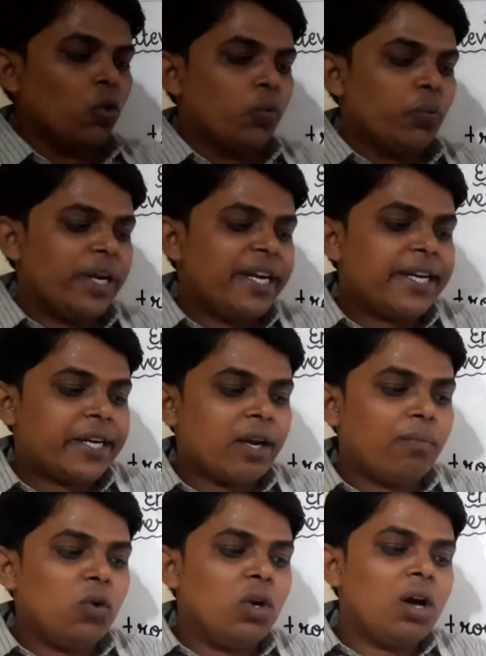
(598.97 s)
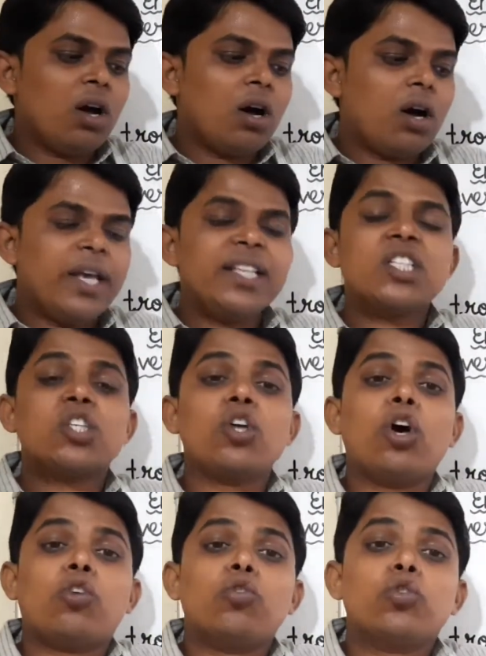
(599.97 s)
When trouble and
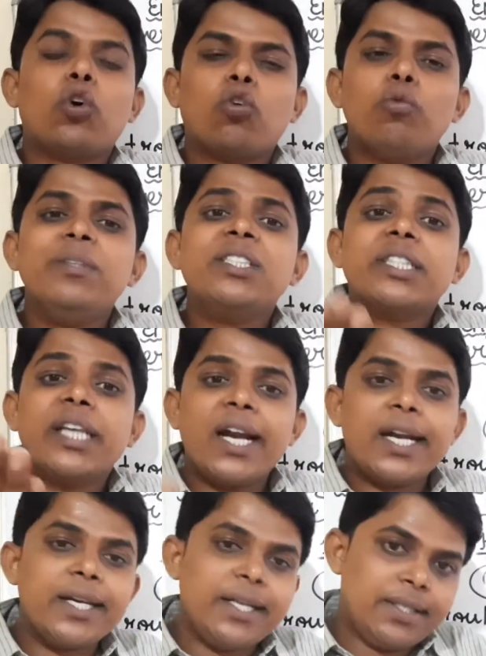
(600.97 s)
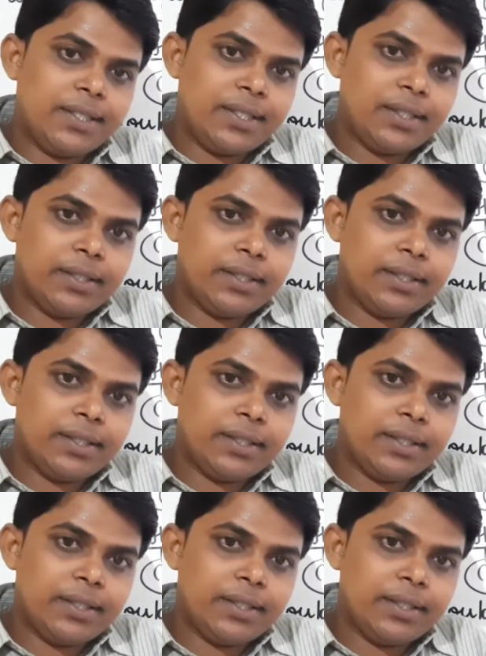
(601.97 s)
sorrow means sadness.